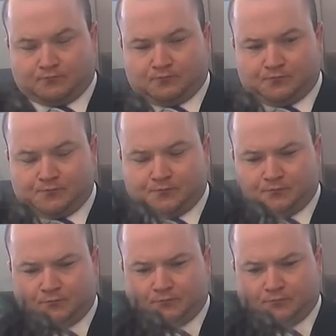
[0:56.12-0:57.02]

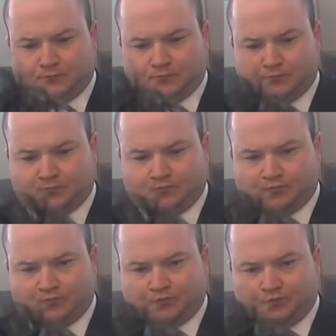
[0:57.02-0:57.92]

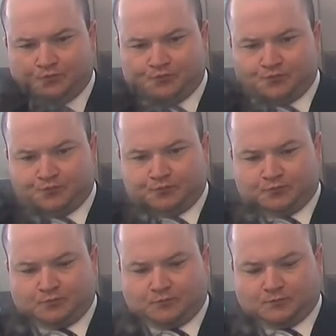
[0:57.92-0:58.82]

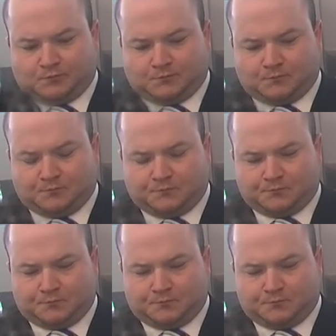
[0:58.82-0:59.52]
[no speech]